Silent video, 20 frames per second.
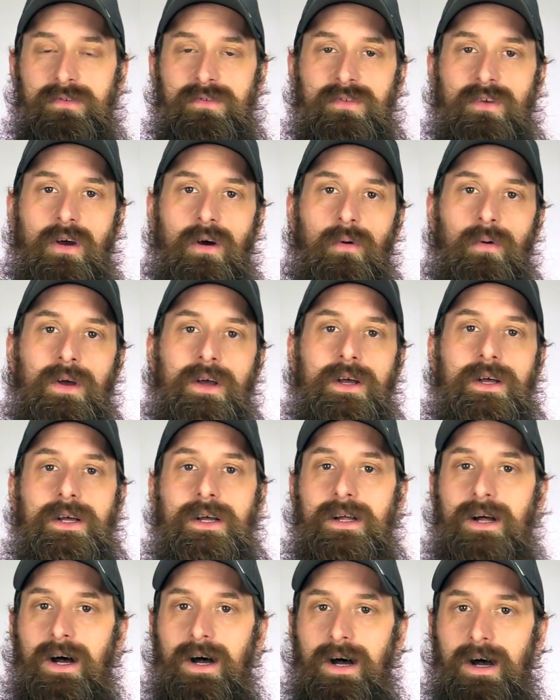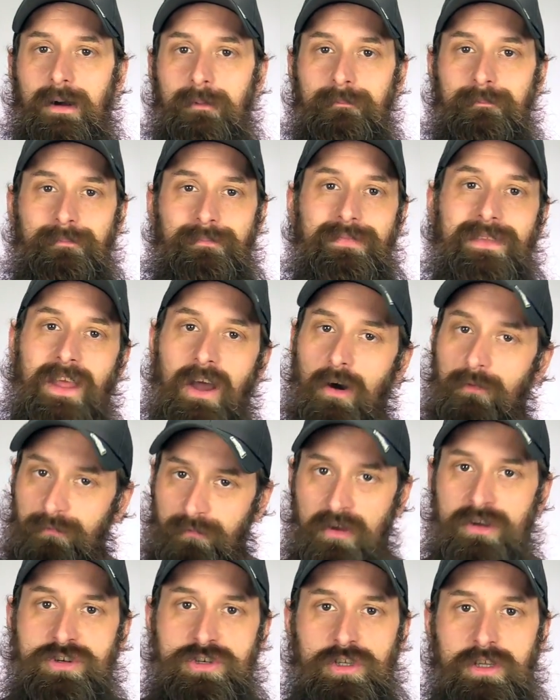So
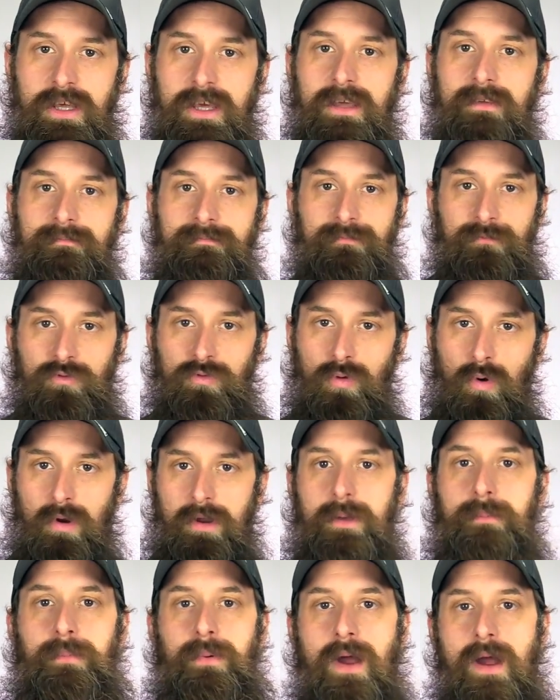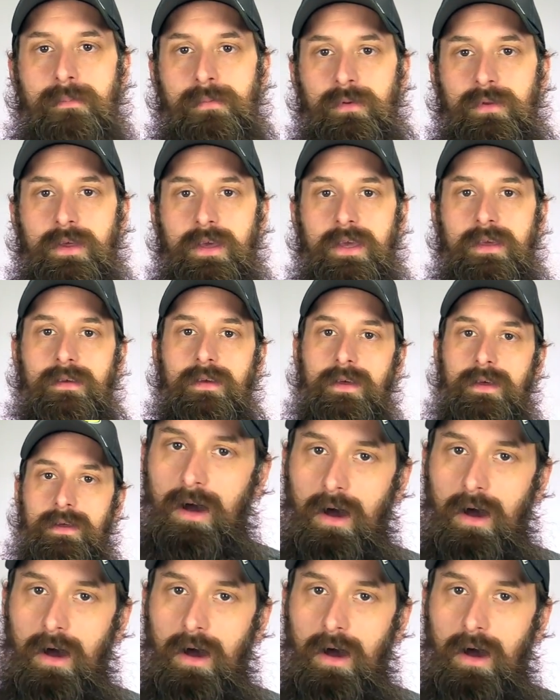officially, torque it properly.